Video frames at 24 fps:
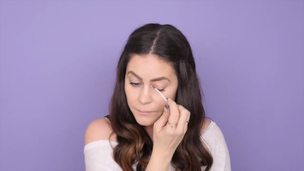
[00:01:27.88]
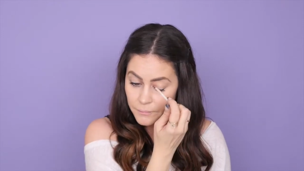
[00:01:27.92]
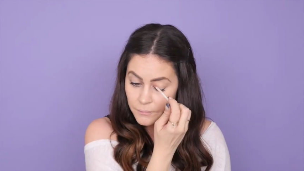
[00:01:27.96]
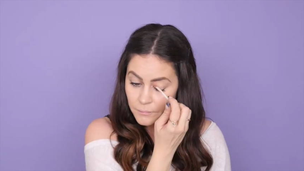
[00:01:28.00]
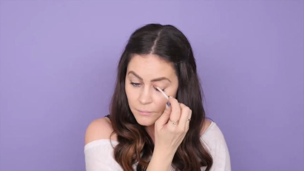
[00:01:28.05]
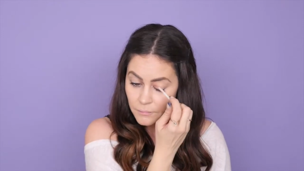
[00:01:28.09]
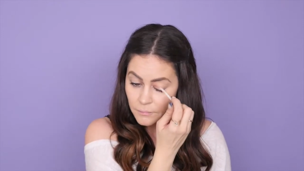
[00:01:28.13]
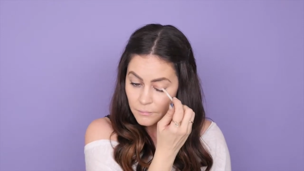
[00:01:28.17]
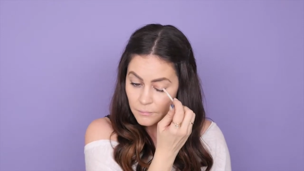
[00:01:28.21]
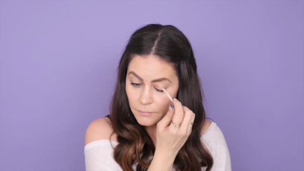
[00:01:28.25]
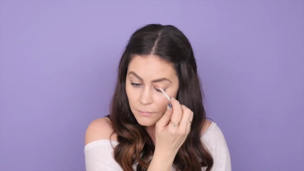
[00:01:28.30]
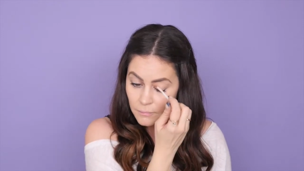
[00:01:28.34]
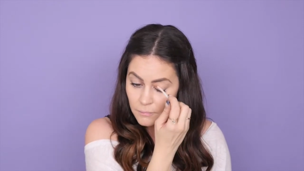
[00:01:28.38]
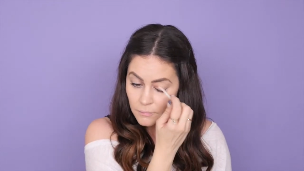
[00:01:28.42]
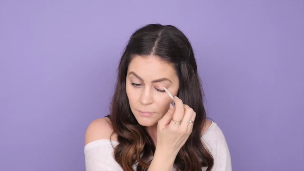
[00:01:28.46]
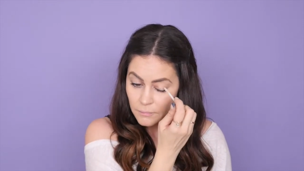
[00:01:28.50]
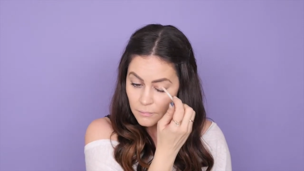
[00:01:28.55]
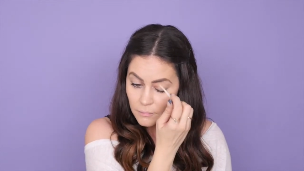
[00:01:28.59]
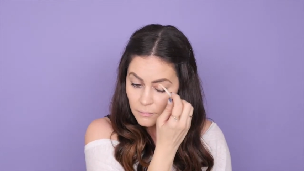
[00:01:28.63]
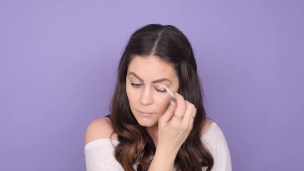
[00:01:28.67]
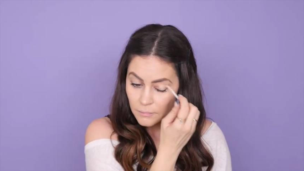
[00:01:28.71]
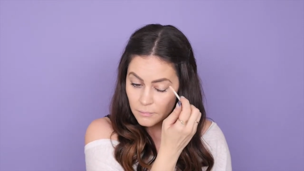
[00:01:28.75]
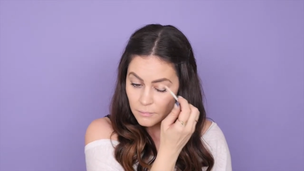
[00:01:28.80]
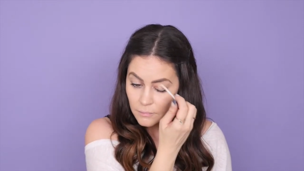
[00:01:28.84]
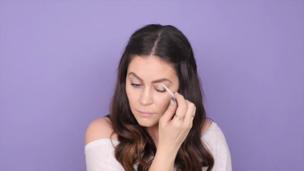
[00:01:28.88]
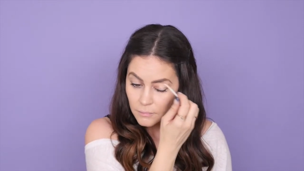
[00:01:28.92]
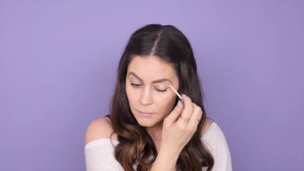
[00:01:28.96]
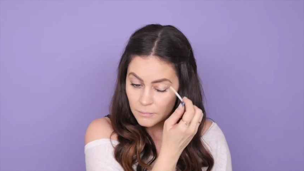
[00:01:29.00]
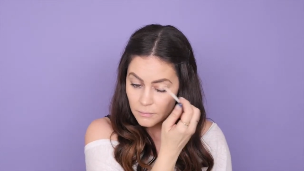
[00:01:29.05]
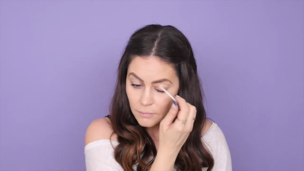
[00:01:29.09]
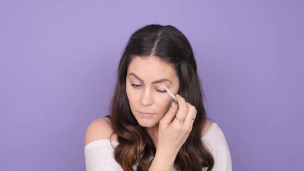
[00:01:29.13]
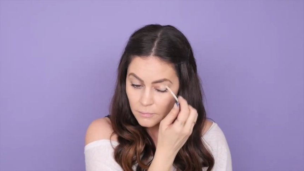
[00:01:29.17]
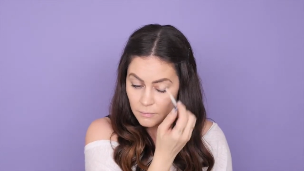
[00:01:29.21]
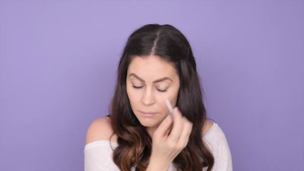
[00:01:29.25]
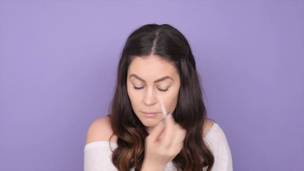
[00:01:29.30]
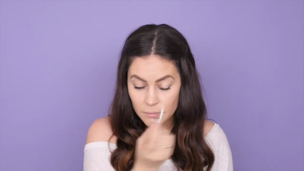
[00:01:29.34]

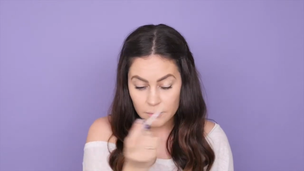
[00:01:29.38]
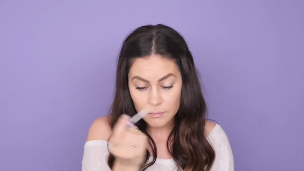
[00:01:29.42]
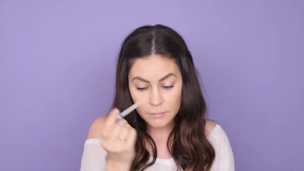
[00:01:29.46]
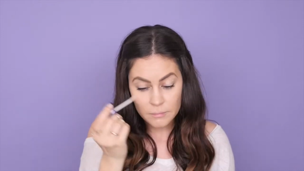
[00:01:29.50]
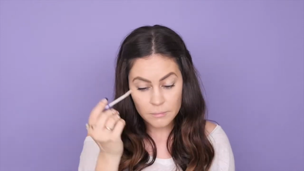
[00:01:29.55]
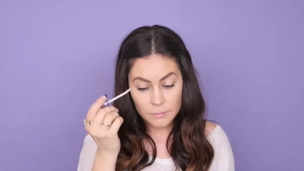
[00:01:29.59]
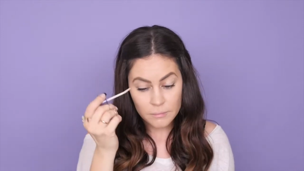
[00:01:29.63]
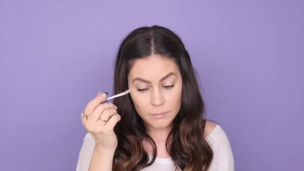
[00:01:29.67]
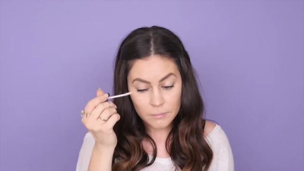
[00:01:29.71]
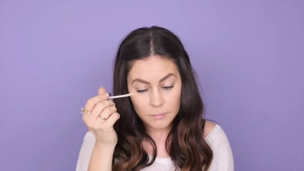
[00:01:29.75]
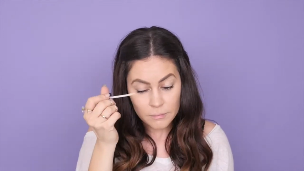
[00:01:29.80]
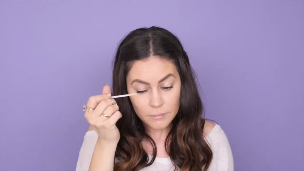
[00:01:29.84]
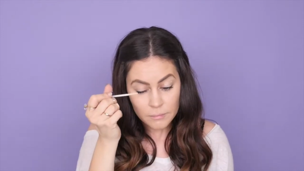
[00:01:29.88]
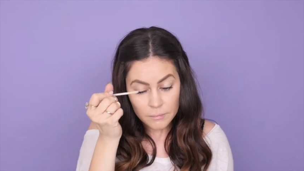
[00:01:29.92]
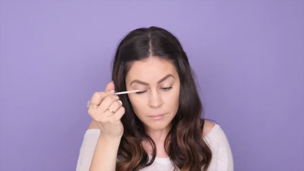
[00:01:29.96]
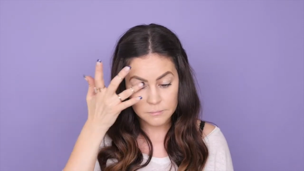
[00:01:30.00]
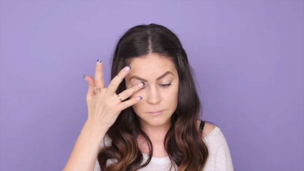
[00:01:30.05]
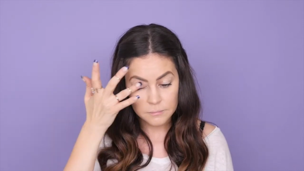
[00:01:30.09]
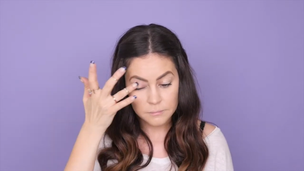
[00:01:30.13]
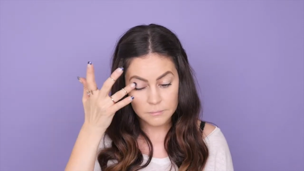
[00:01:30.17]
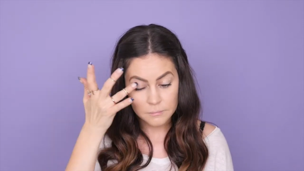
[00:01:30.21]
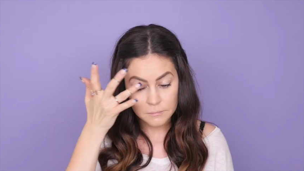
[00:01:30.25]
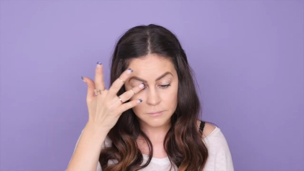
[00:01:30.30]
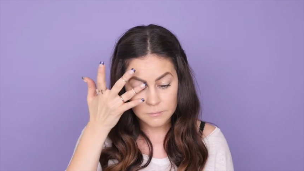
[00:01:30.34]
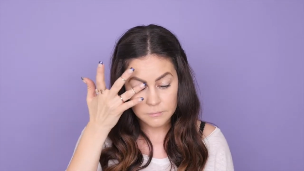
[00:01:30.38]
No one is speaking in this clip.